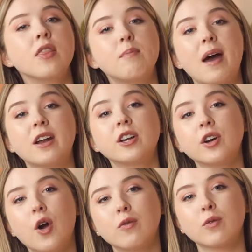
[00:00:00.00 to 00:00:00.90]
the better
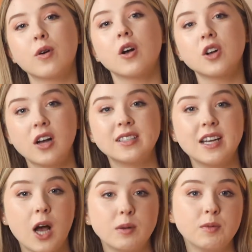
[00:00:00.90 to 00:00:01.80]
your overall
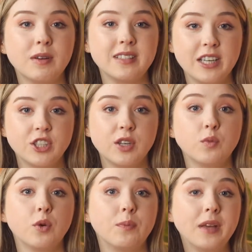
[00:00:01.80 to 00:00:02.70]
content
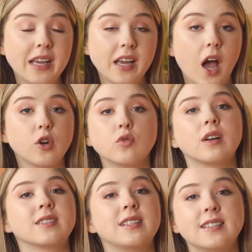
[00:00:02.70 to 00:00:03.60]
optimization will be
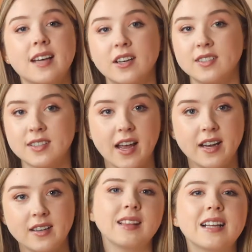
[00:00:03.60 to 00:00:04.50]
across the entire
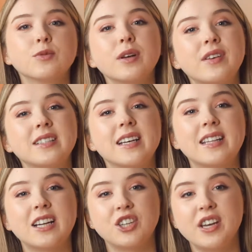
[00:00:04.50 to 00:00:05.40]
site. Let's
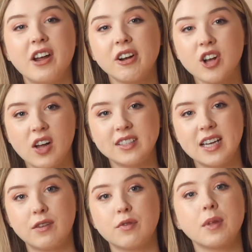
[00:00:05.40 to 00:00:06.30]
revisit that generic
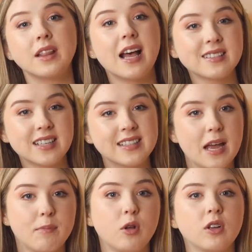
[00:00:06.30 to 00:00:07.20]
content from the last
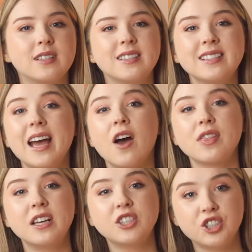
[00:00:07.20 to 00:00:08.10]
example to see how
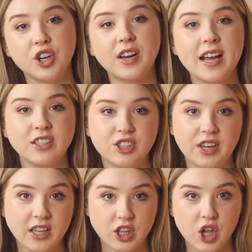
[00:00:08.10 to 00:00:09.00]
this should and shouldn't